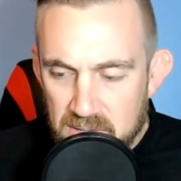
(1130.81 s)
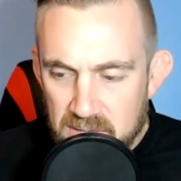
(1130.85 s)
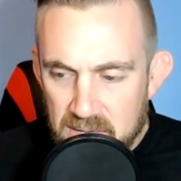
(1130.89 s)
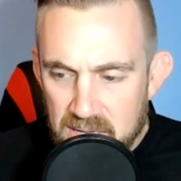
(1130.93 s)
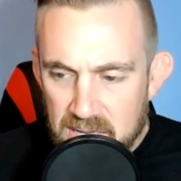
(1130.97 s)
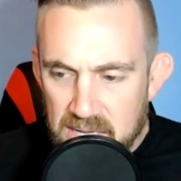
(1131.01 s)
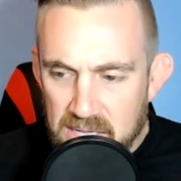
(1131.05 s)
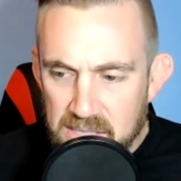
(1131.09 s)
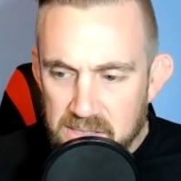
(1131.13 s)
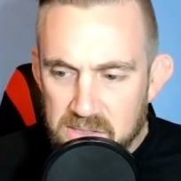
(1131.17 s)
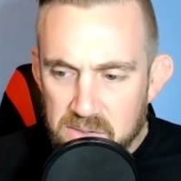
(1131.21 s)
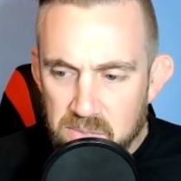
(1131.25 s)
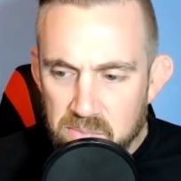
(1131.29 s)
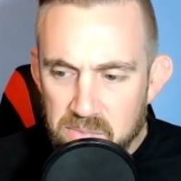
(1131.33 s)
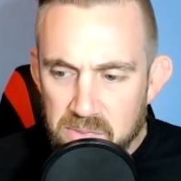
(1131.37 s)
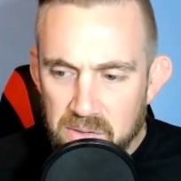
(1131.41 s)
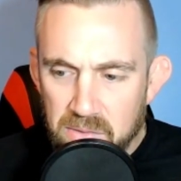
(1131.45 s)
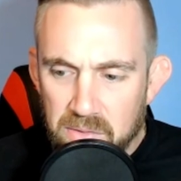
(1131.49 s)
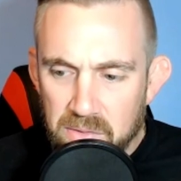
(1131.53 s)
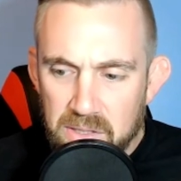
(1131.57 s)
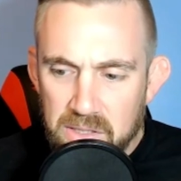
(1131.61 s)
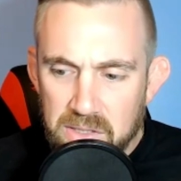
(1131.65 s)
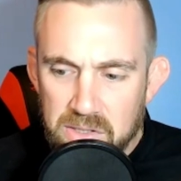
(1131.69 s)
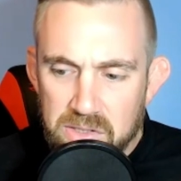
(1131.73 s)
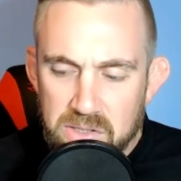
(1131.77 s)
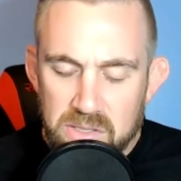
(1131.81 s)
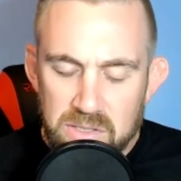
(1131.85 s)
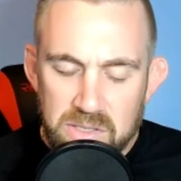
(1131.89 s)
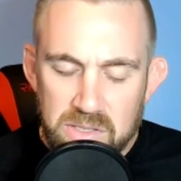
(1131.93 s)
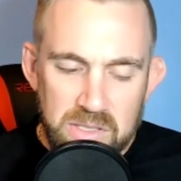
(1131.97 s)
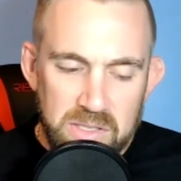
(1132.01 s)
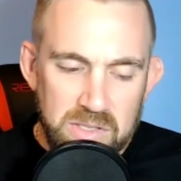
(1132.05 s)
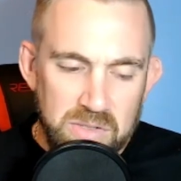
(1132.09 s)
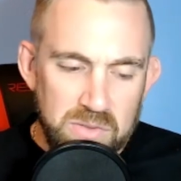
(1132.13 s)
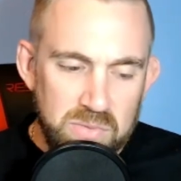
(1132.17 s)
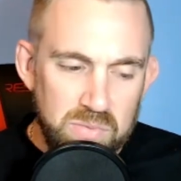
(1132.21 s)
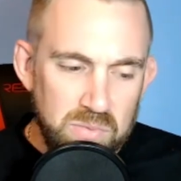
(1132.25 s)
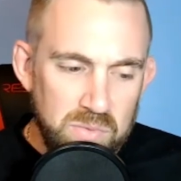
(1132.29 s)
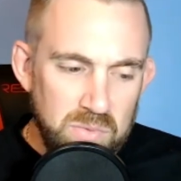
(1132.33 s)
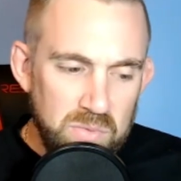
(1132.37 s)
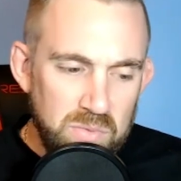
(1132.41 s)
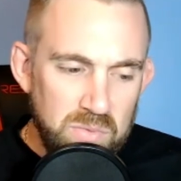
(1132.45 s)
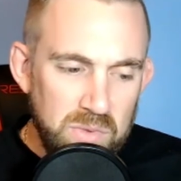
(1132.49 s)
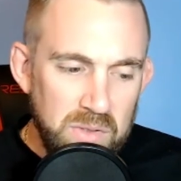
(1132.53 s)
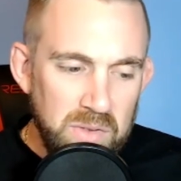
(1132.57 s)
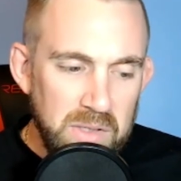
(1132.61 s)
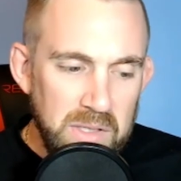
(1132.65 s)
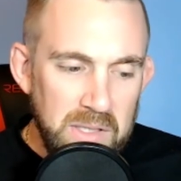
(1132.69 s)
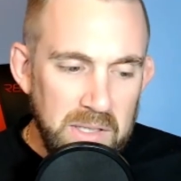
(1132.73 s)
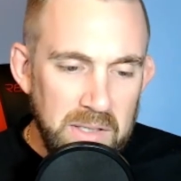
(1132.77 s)
his ability to just
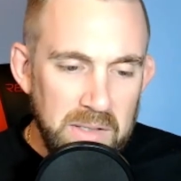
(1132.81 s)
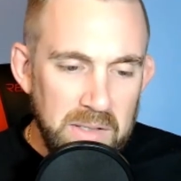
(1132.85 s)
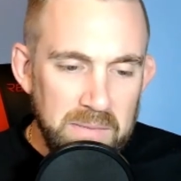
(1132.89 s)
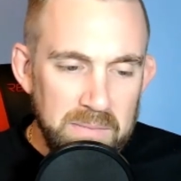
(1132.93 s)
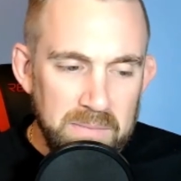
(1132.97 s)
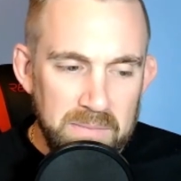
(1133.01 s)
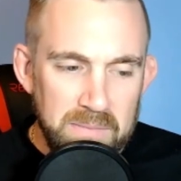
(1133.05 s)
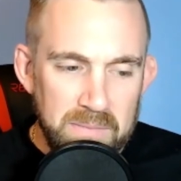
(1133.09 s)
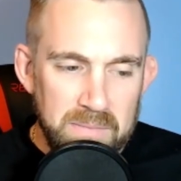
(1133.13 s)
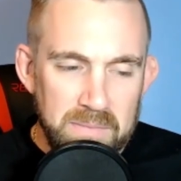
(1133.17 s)
really